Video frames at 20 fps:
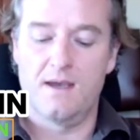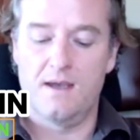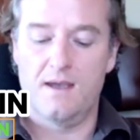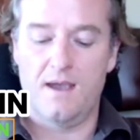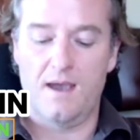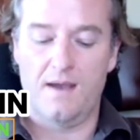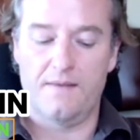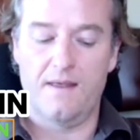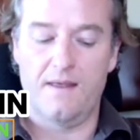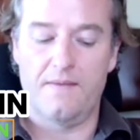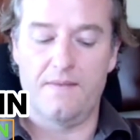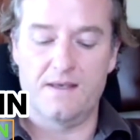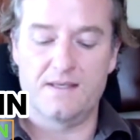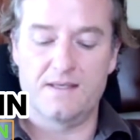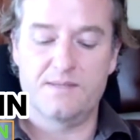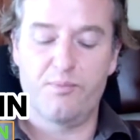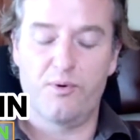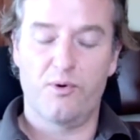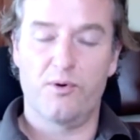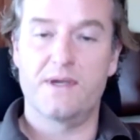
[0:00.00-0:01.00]
and then this
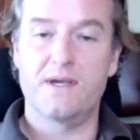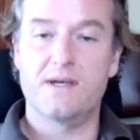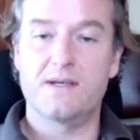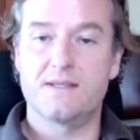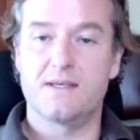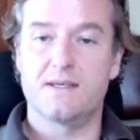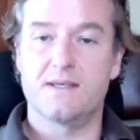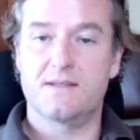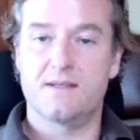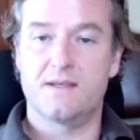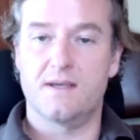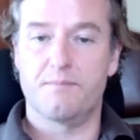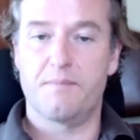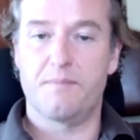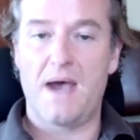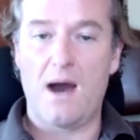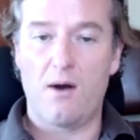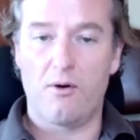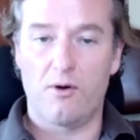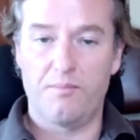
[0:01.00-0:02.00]
pre-existing
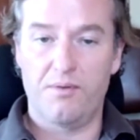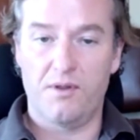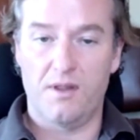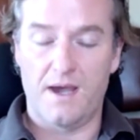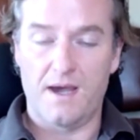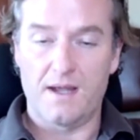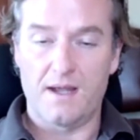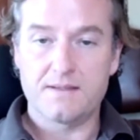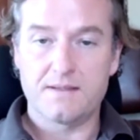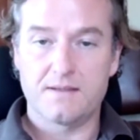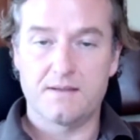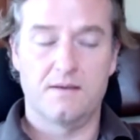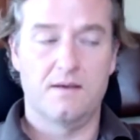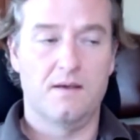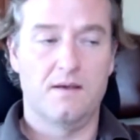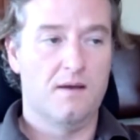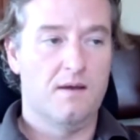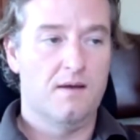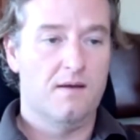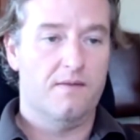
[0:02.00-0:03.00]
power plant
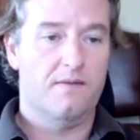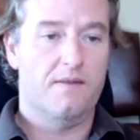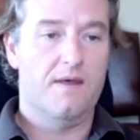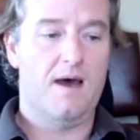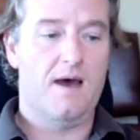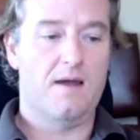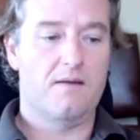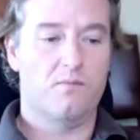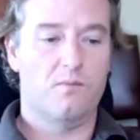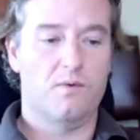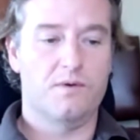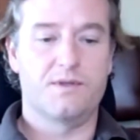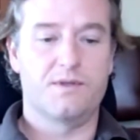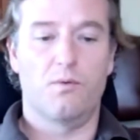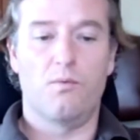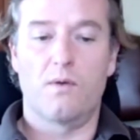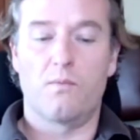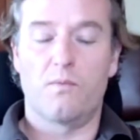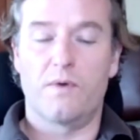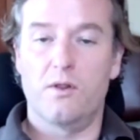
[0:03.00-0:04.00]
that was the
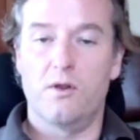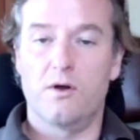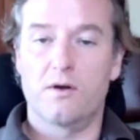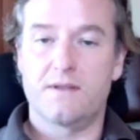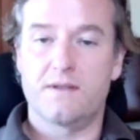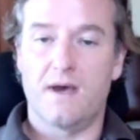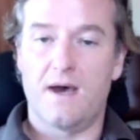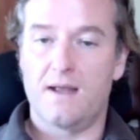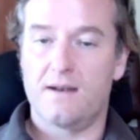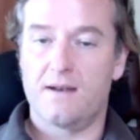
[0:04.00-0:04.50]
one we looked at.